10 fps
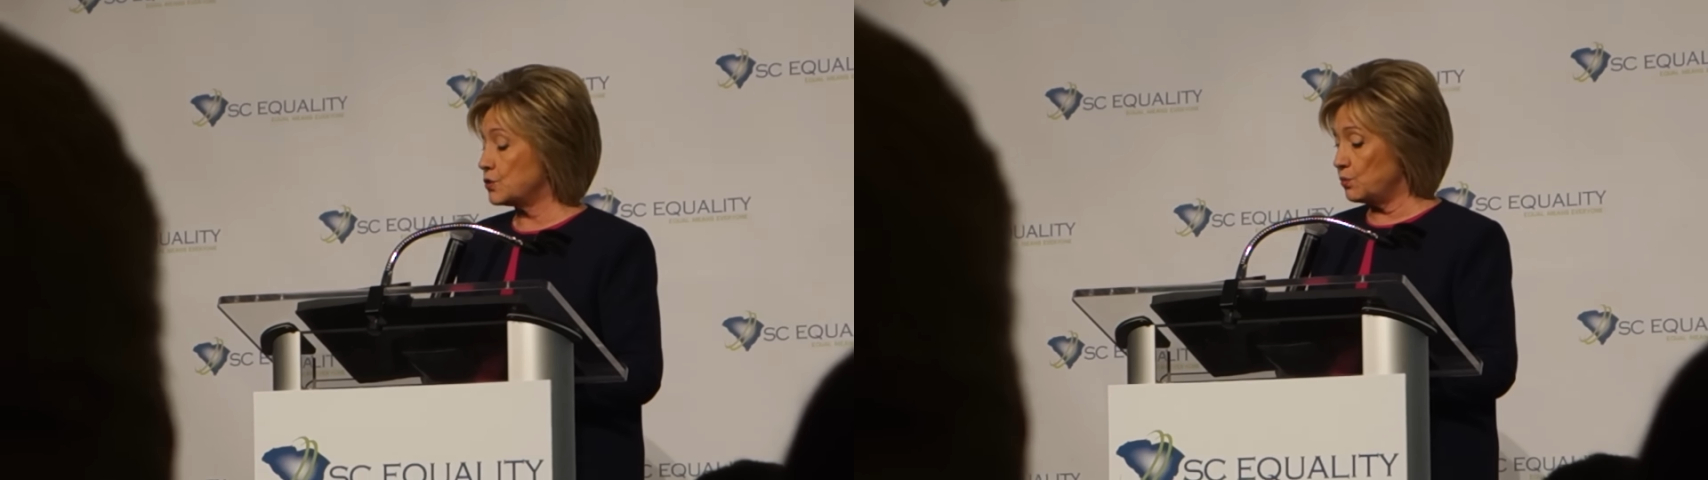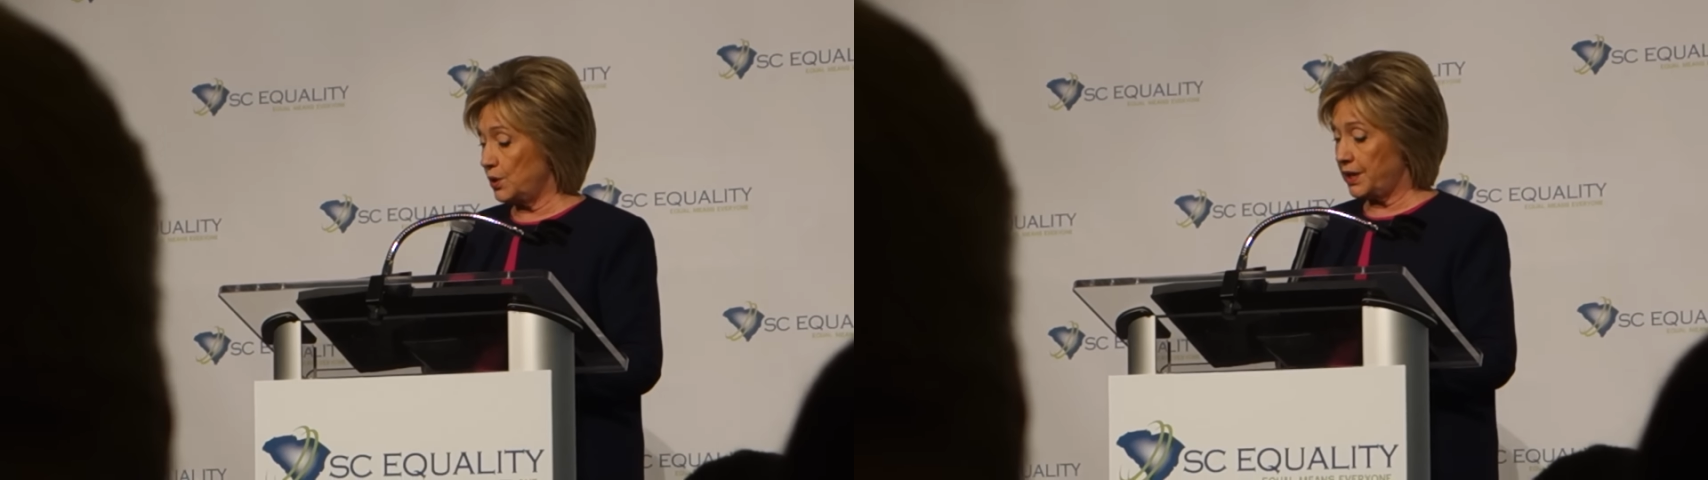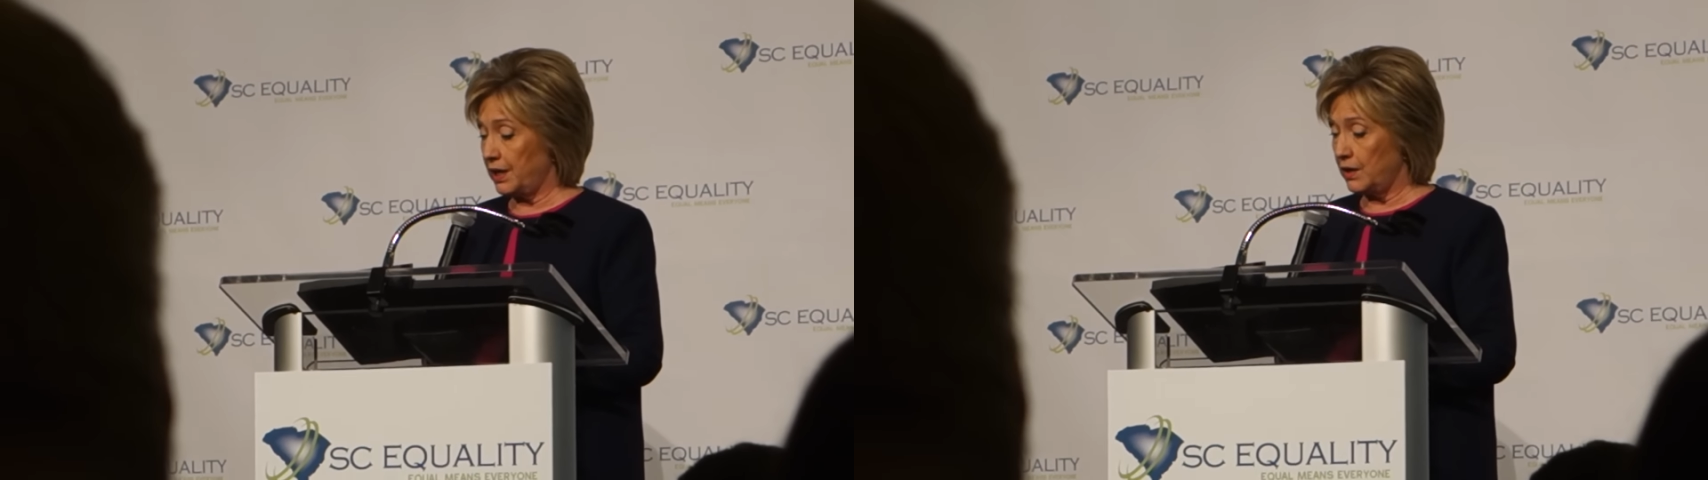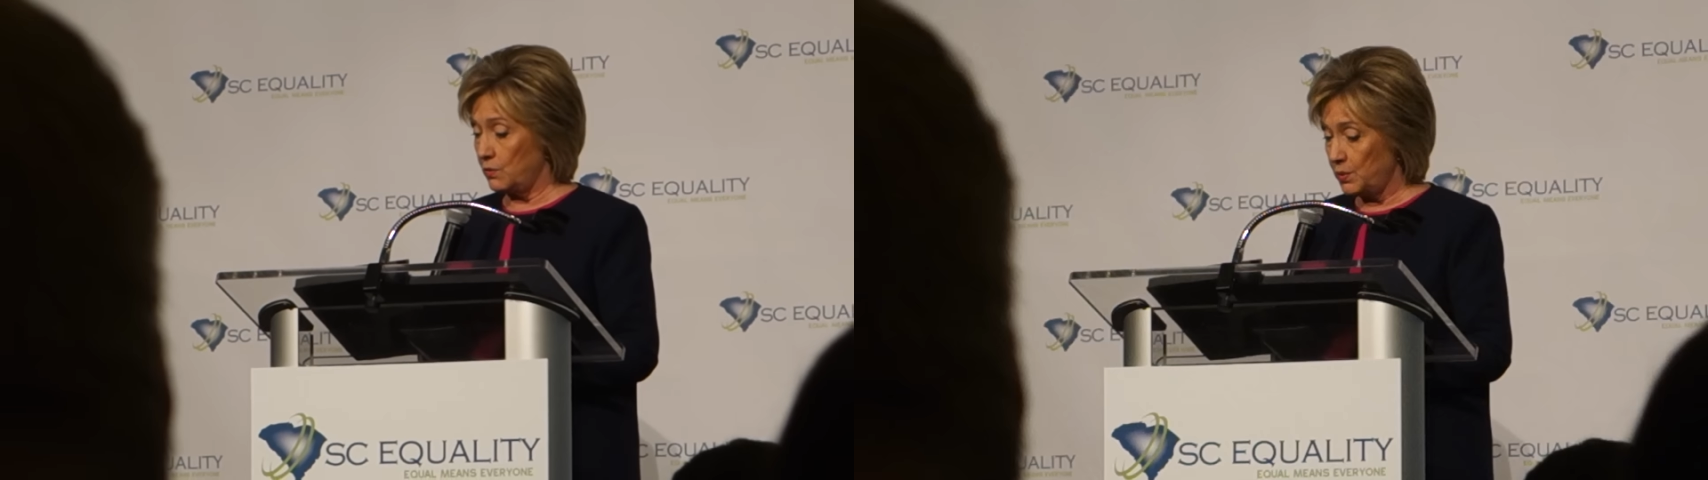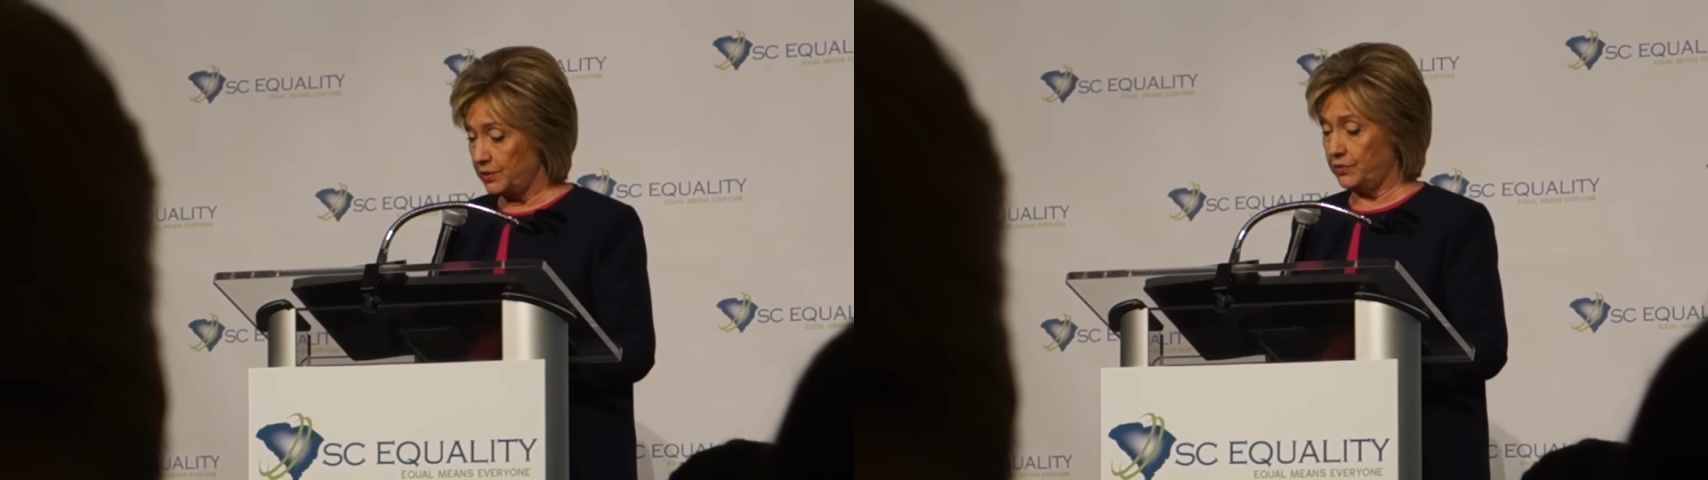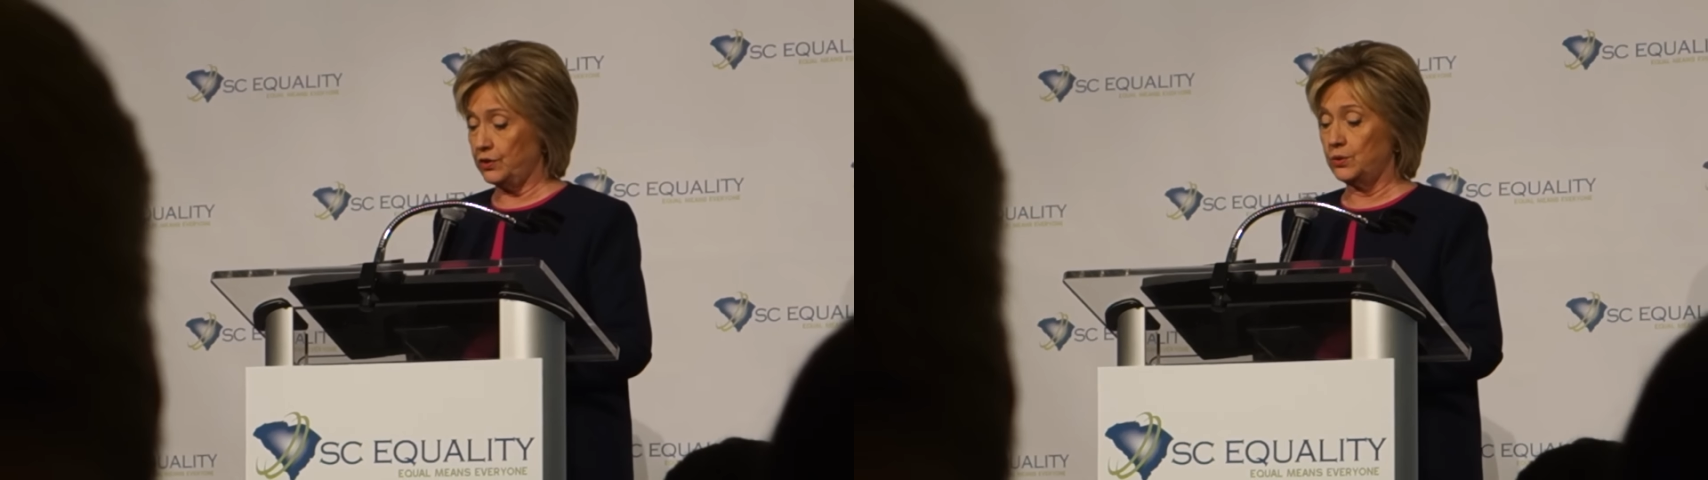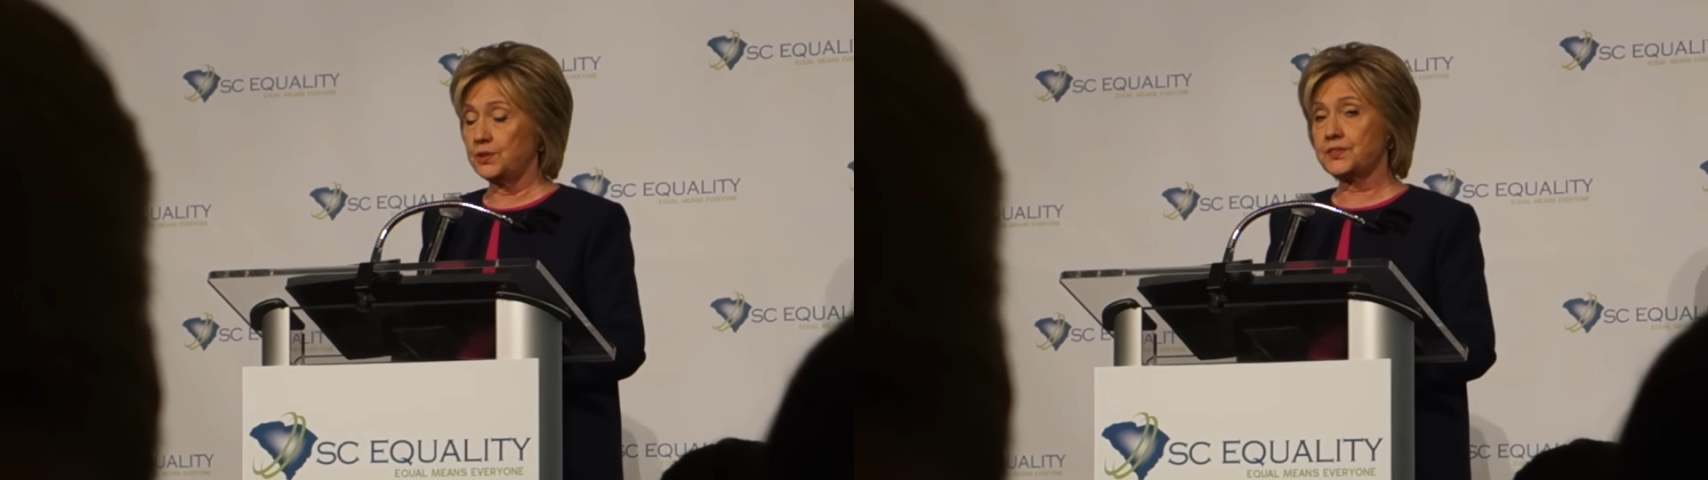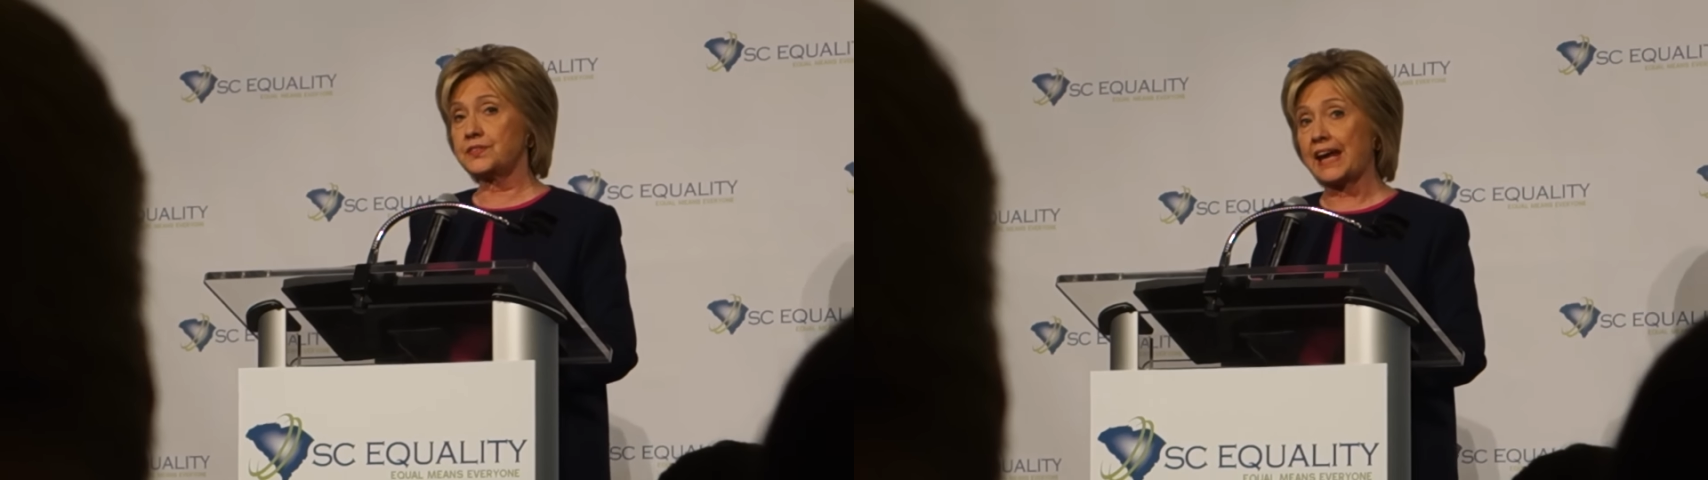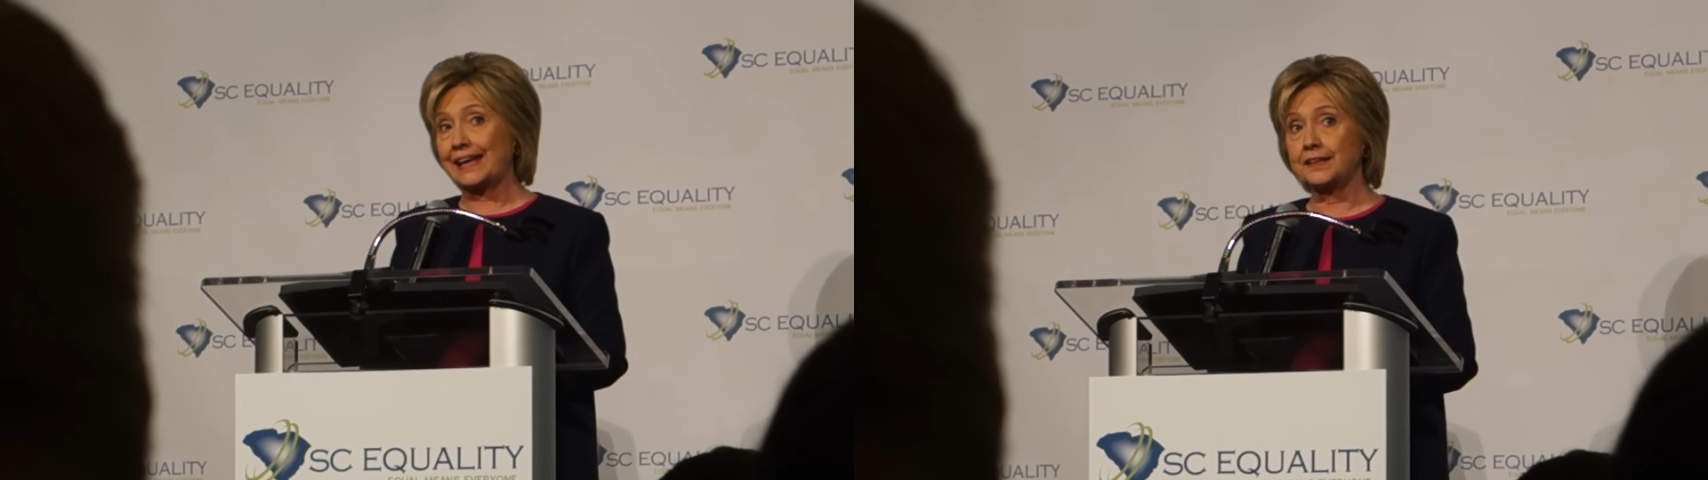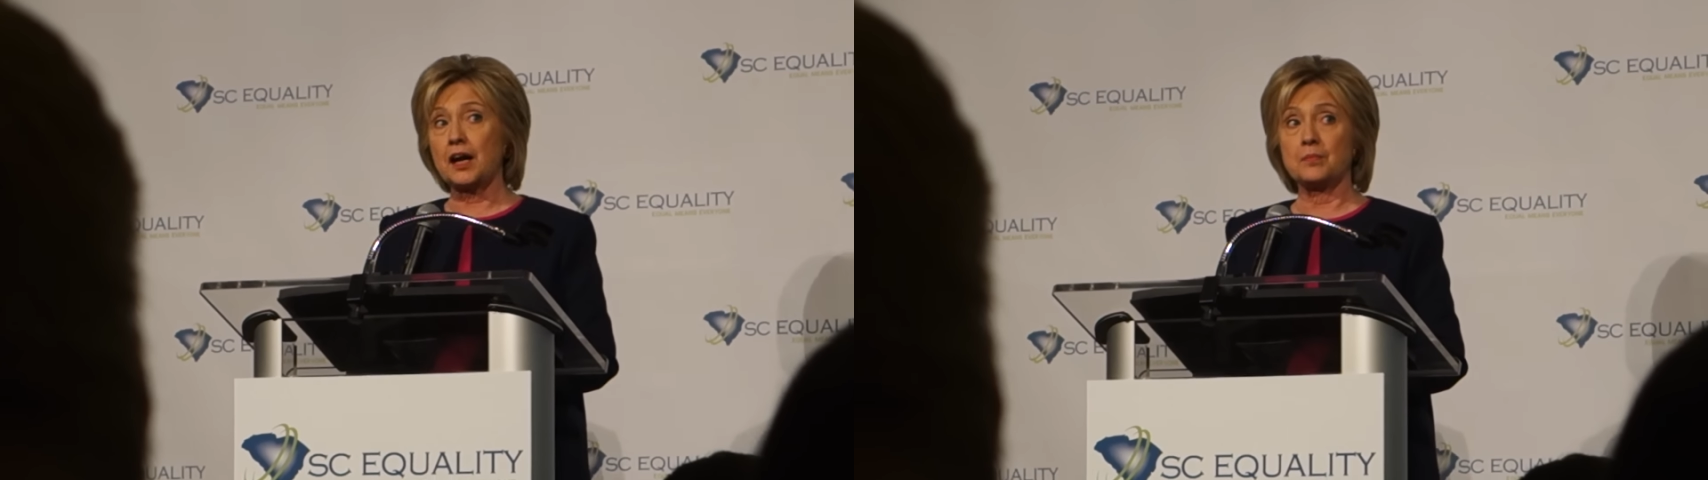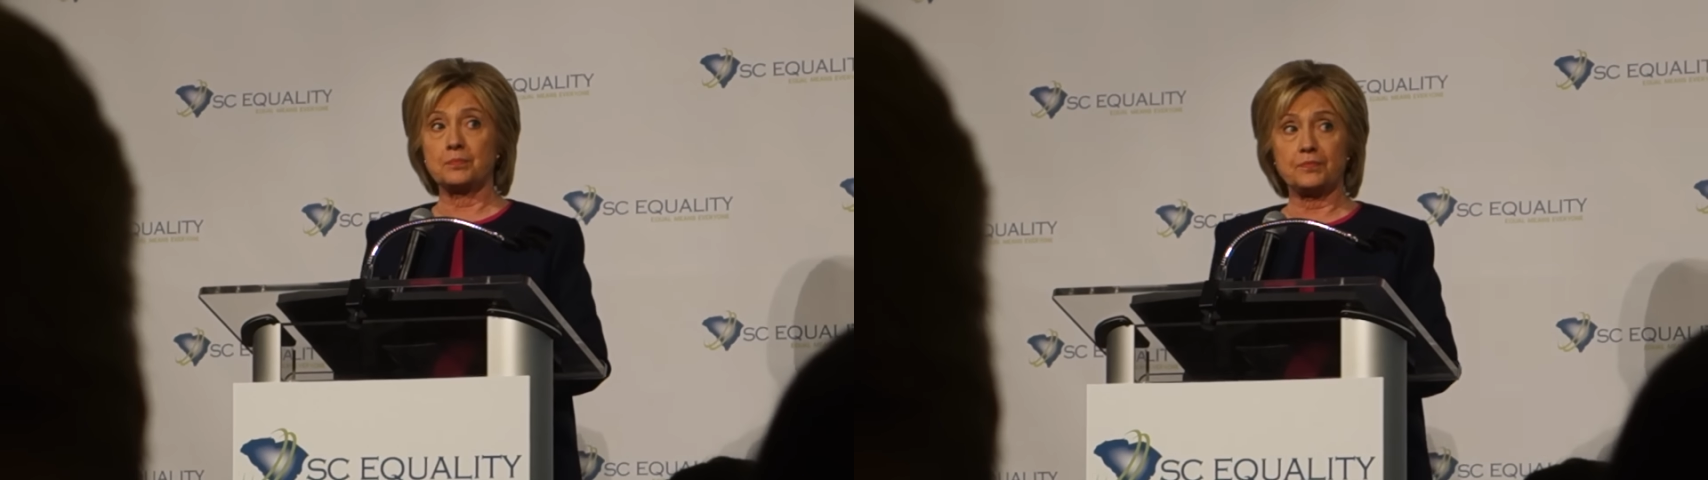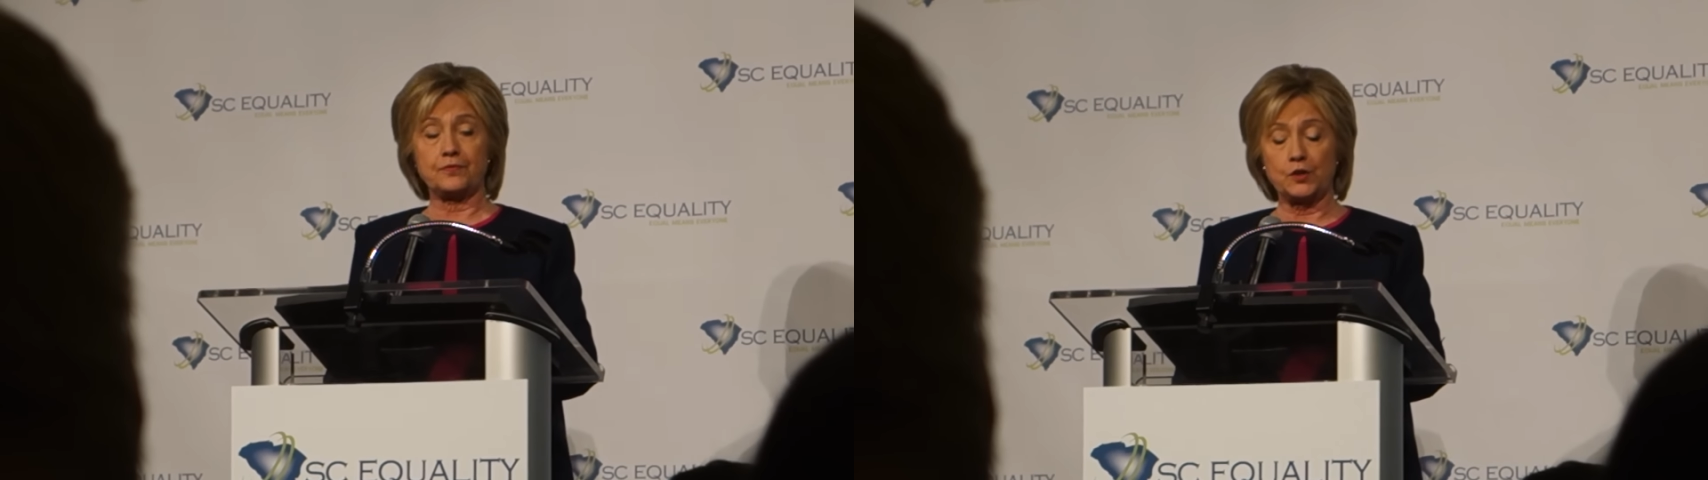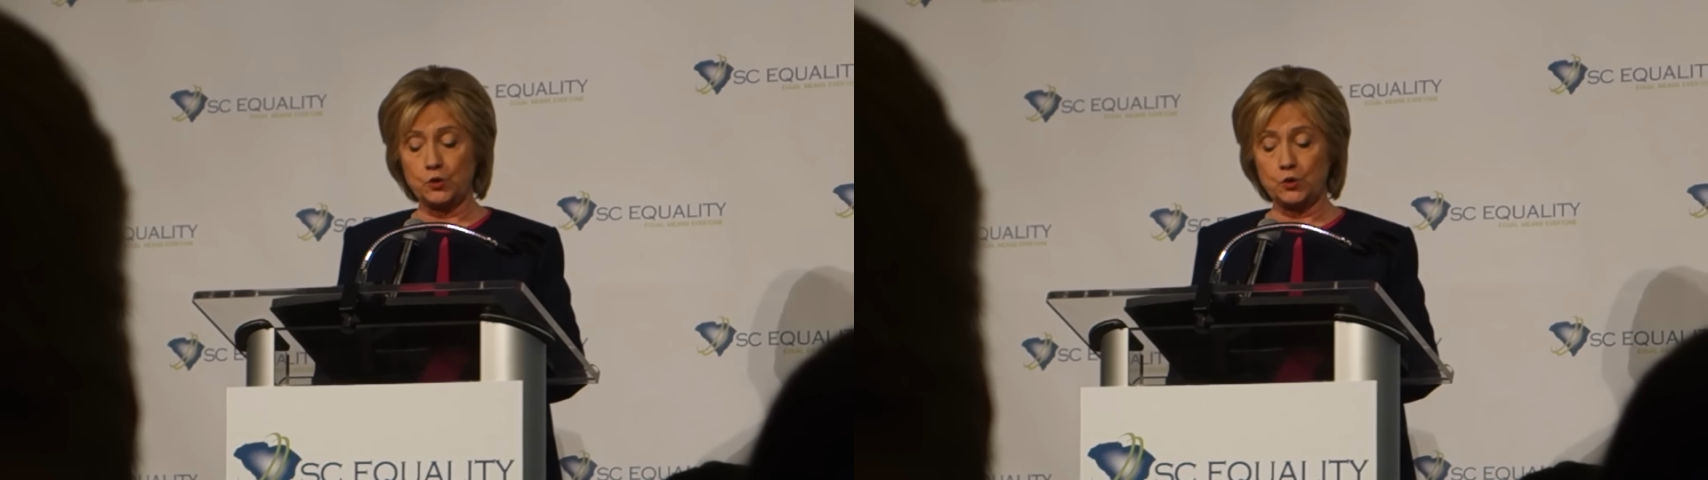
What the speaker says: to working with you to stand up